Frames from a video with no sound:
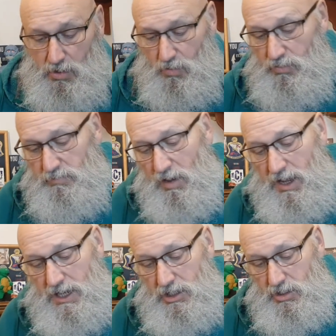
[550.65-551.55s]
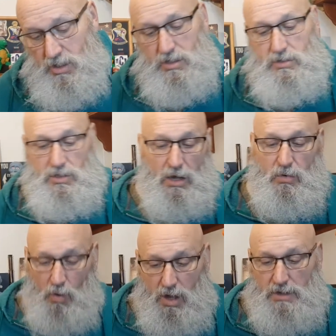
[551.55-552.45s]
owned by
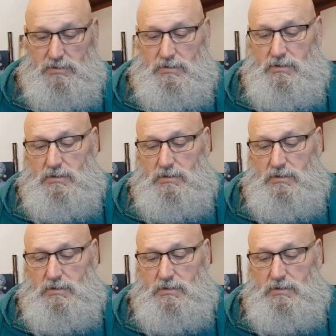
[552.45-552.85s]
Dongwon